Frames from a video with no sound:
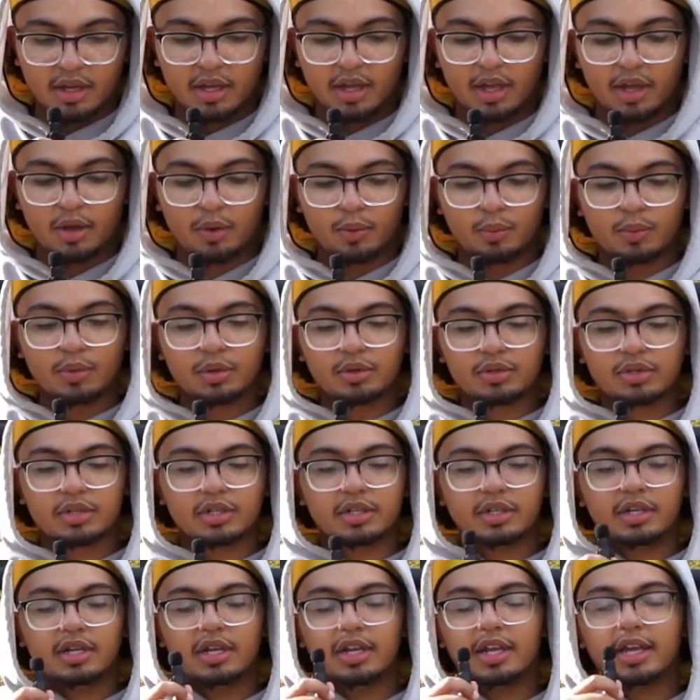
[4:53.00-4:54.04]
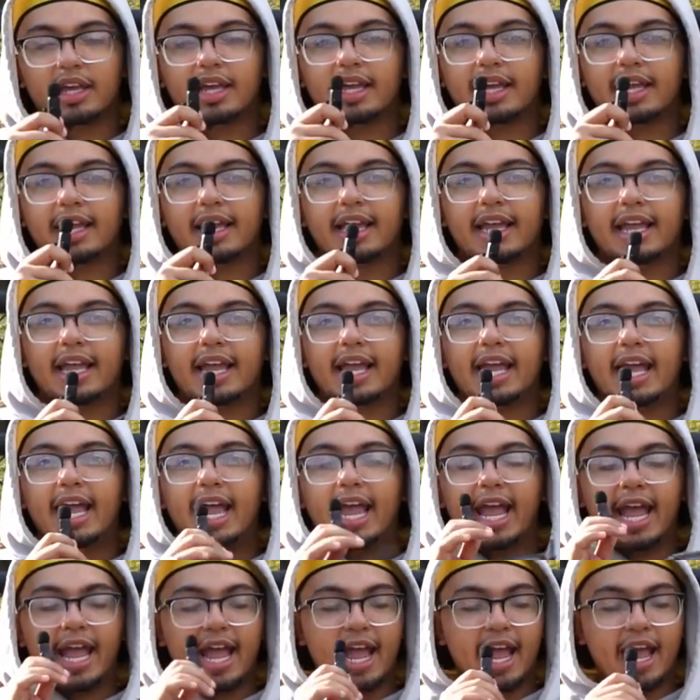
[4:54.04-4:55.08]
a Wilson
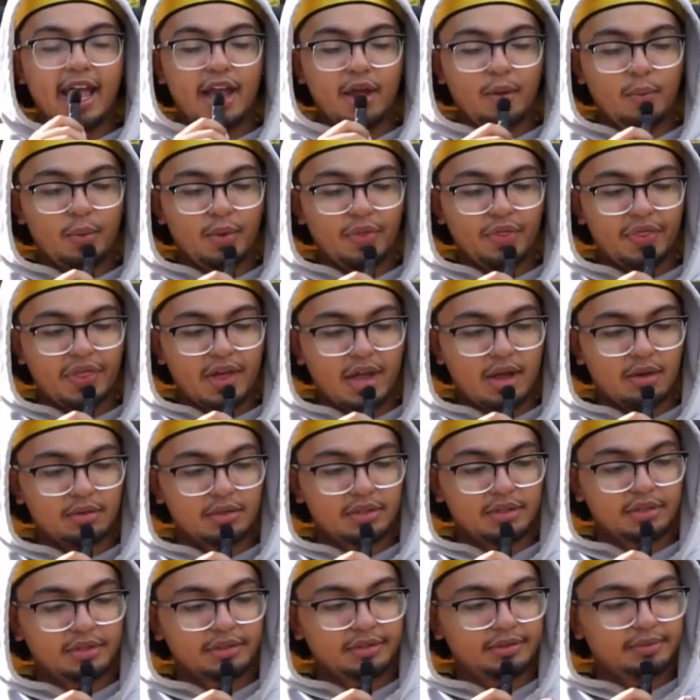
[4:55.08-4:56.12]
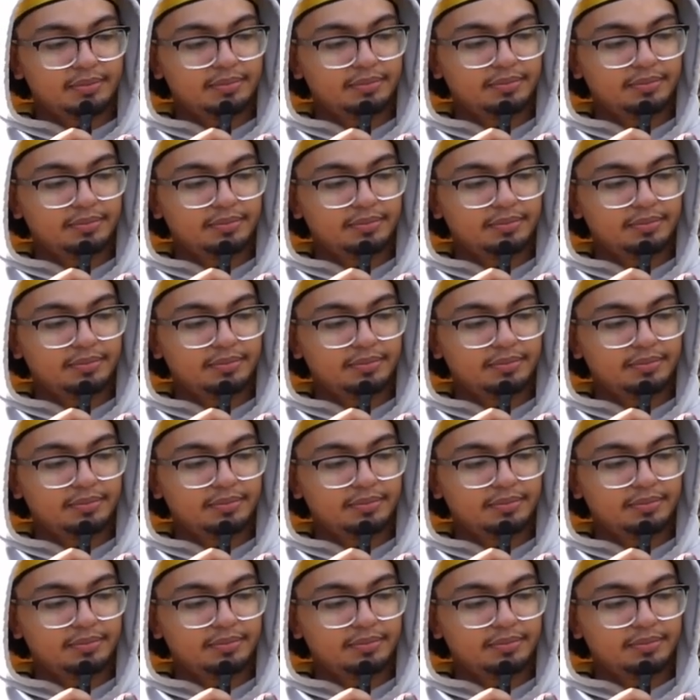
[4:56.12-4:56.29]
A1000